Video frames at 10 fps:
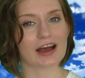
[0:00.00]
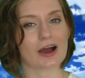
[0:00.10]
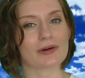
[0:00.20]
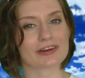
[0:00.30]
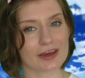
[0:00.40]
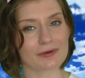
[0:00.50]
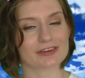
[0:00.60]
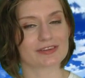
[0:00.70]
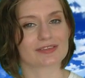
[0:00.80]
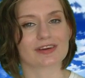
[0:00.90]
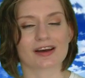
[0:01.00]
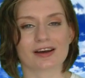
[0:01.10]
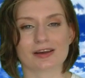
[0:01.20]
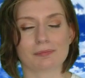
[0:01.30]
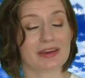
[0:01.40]
Our characters
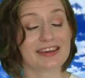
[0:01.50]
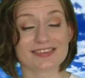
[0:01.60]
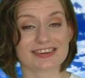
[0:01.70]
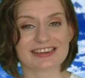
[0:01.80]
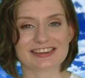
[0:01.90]
are amazingly